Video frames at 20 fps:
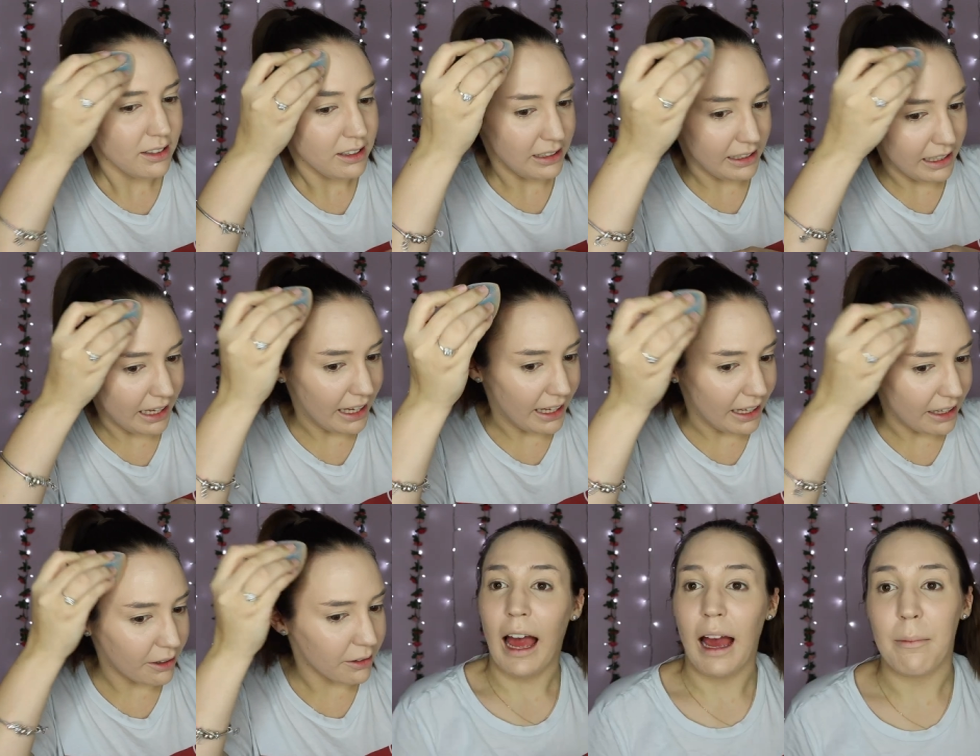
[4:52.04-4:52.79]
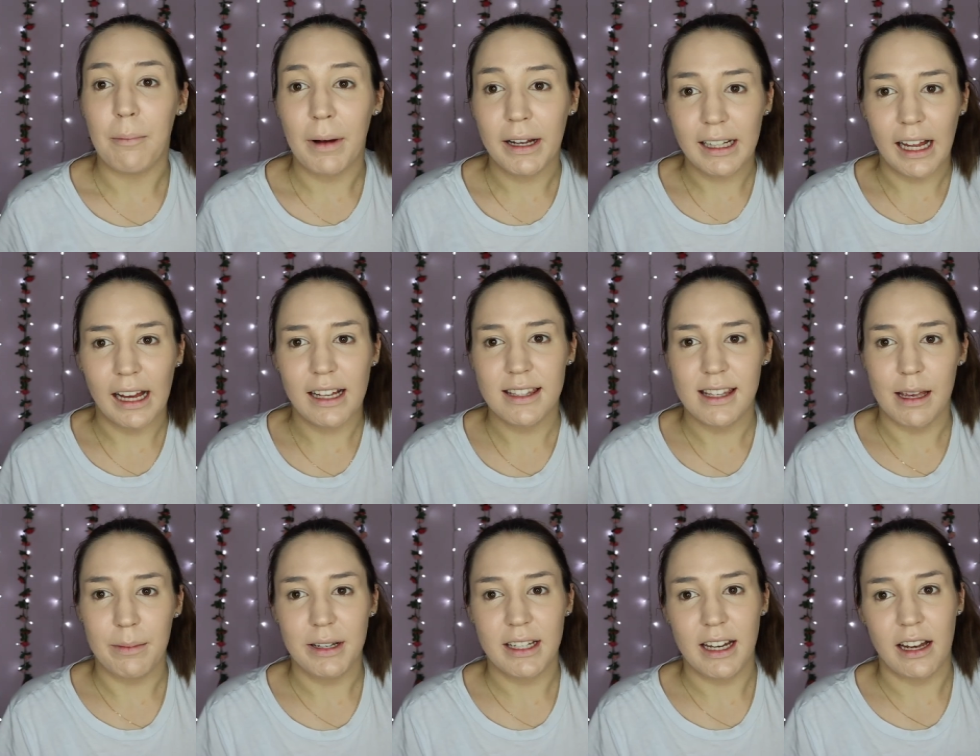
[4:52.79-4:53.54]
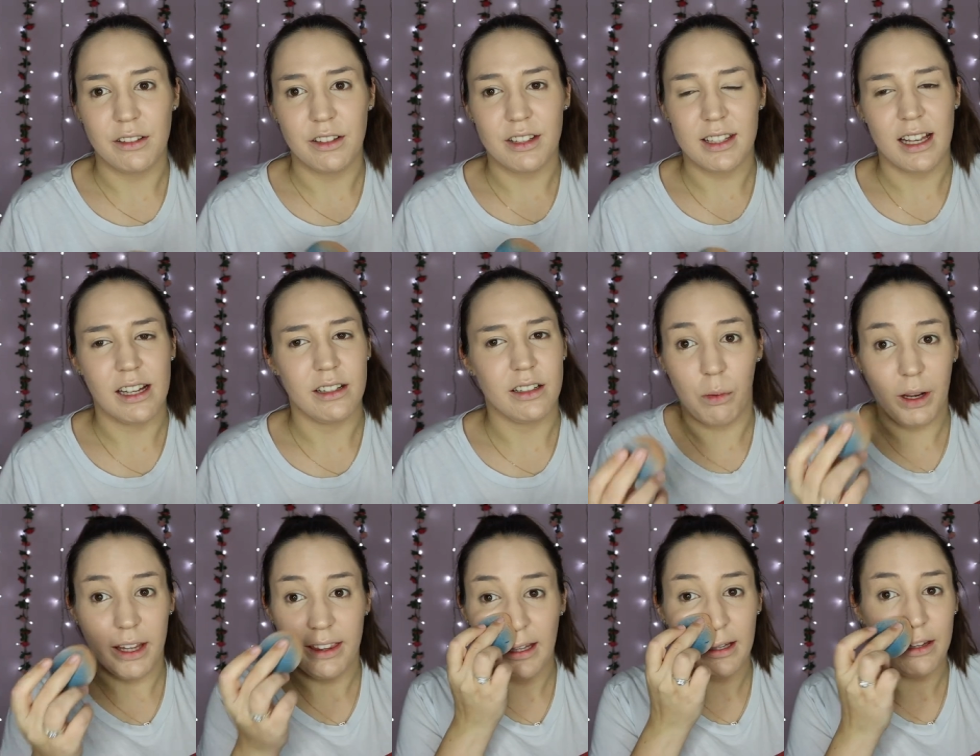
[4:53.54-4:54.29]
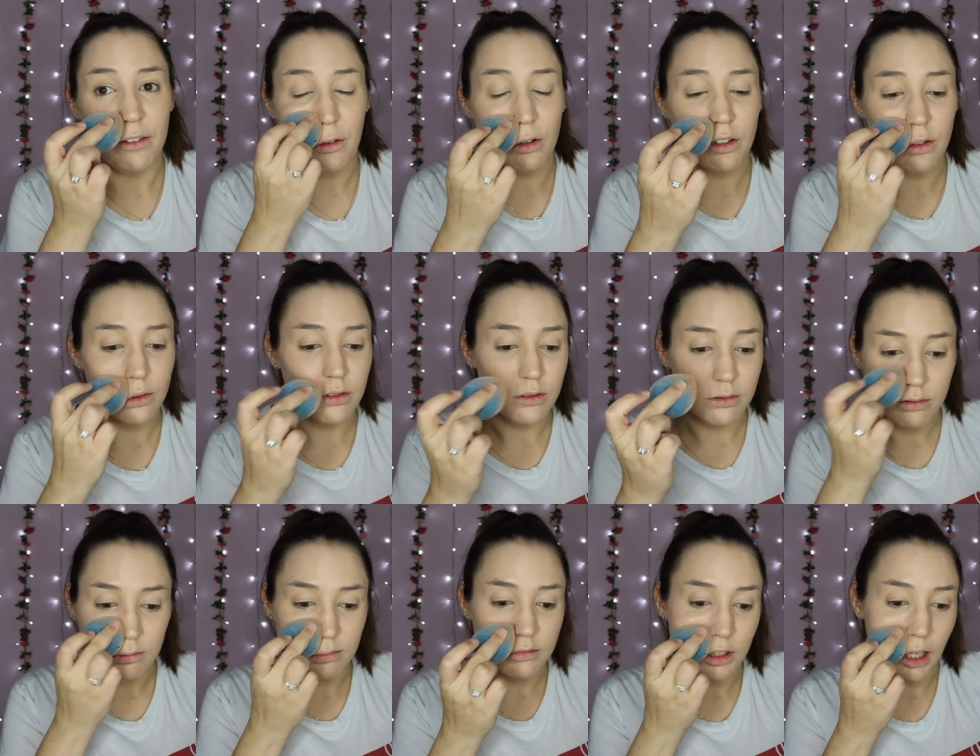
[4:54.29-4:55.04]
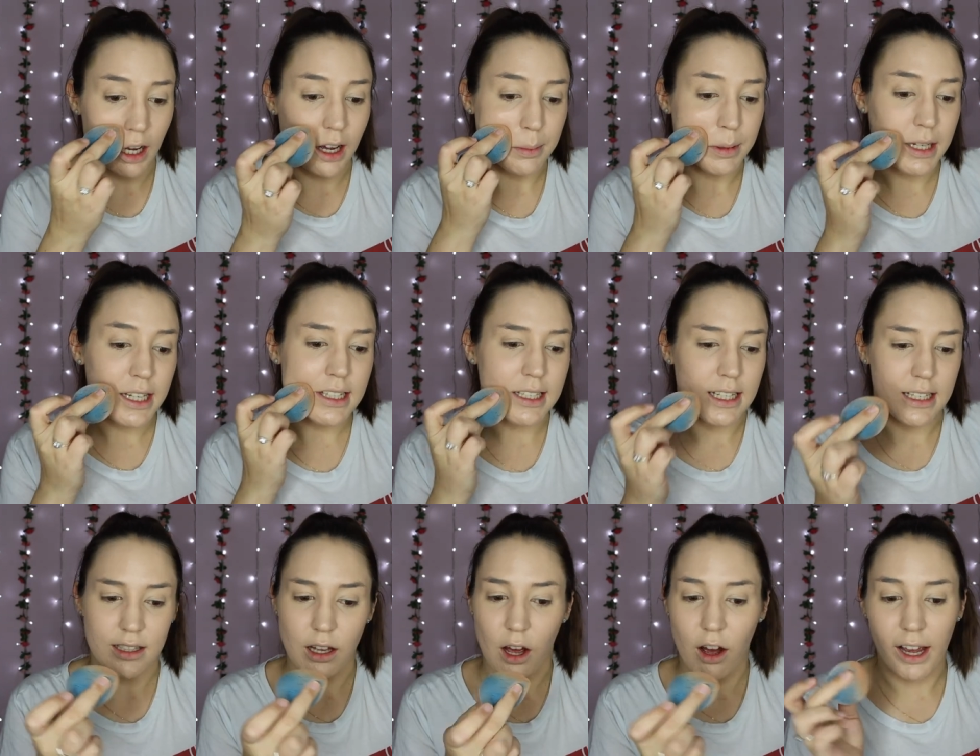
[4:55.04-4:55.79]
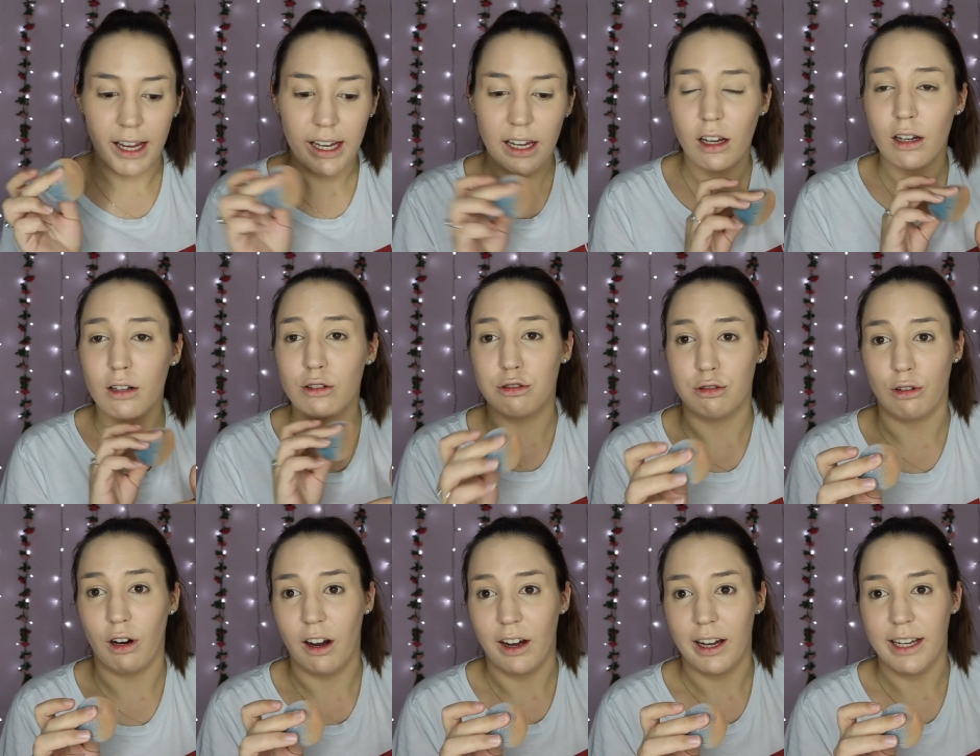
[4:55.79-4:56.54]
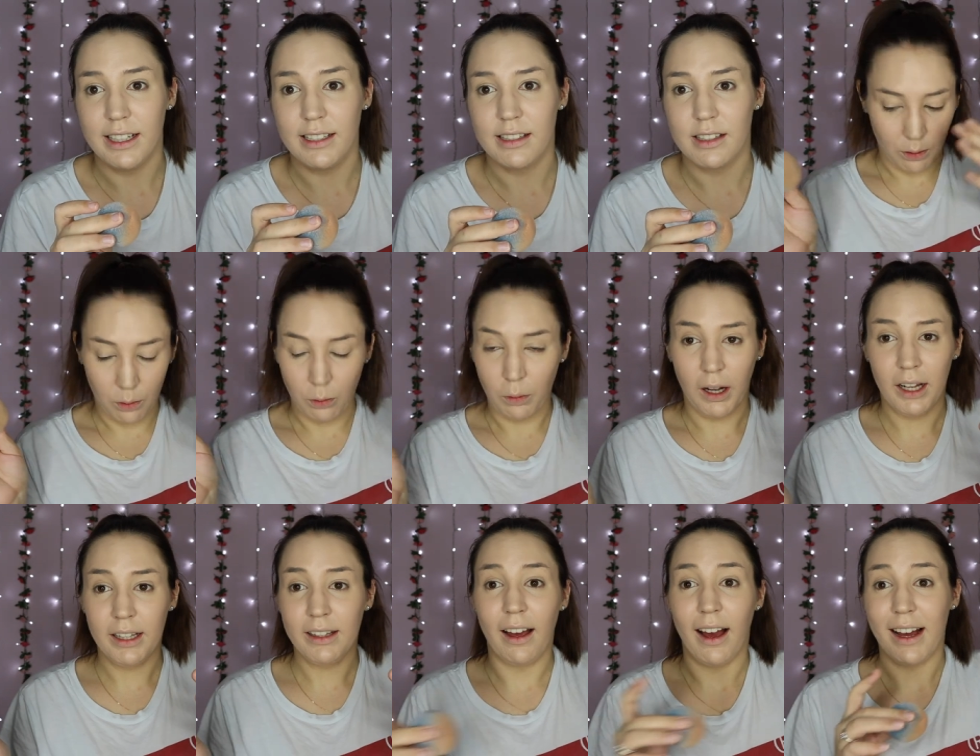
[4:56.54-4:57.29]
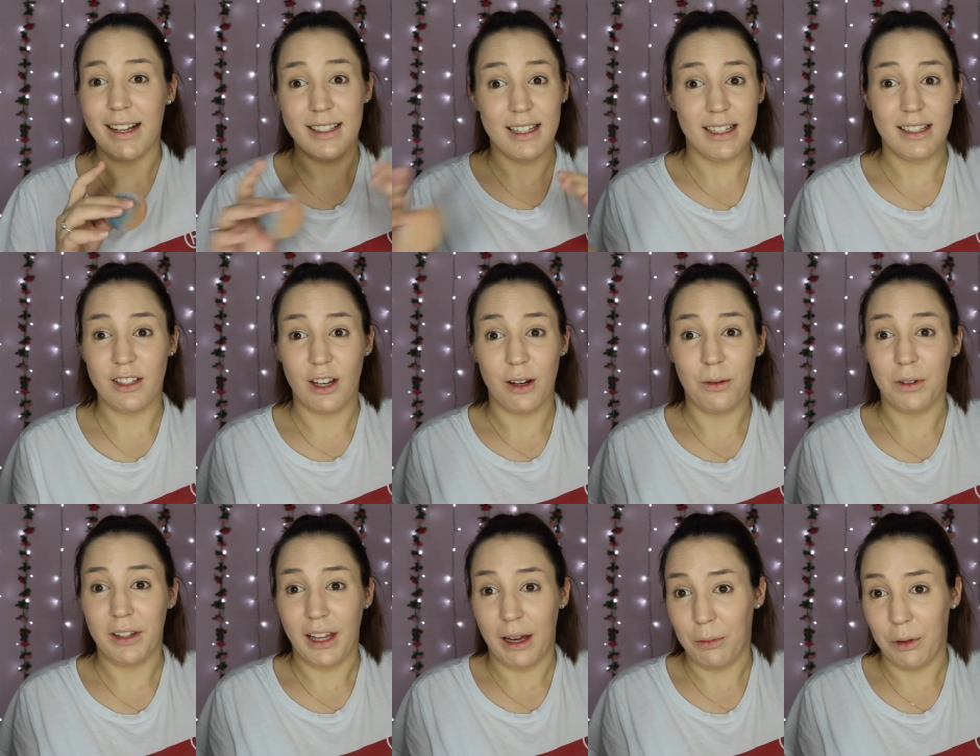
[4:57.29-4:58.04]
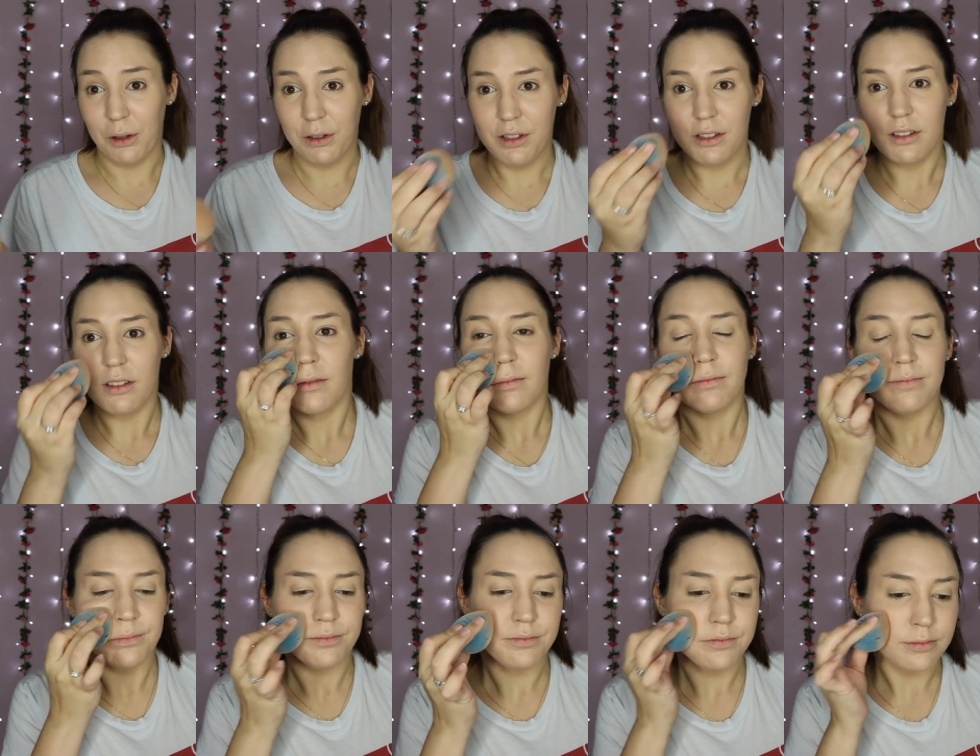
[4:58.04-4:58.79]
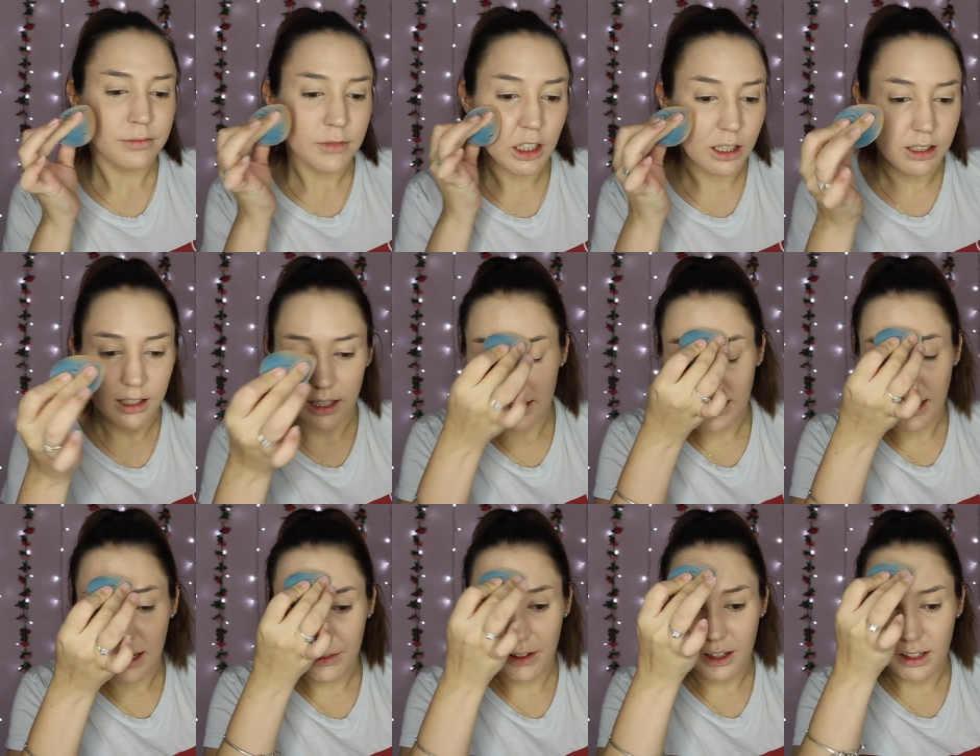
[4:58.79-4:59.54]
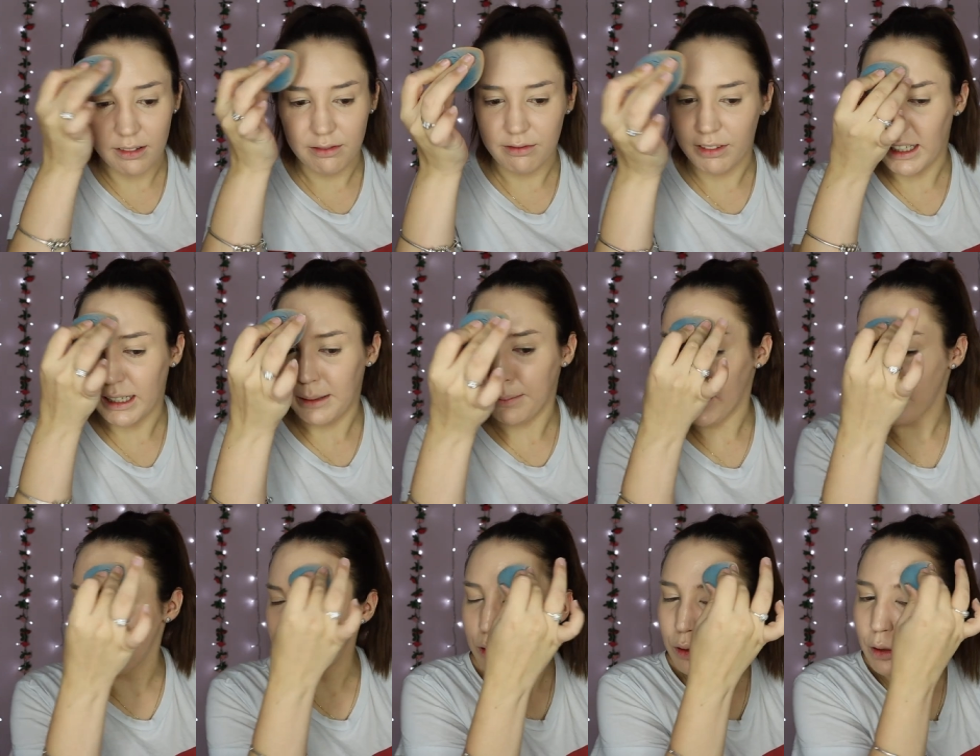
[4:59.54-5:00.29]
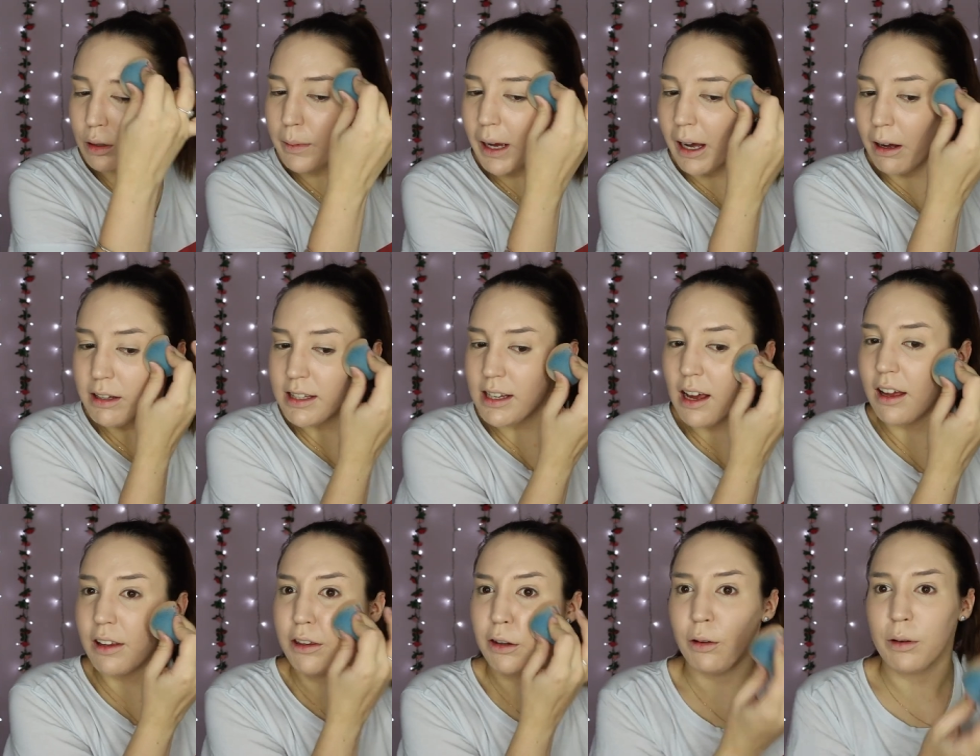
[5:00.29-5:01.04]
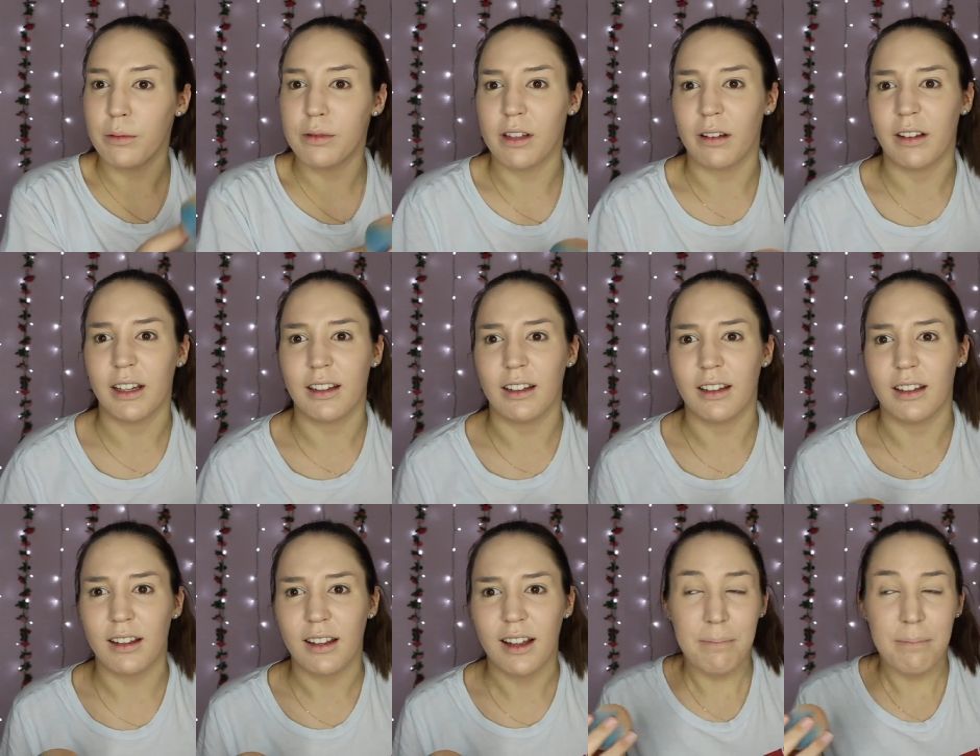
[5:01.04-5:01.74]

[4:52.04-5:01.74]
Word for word: year. And my nan sat me down and said, we think you've got diabetes. I cried. One, I didn't know what that was because I'd never really been taught about it. I thought it was something that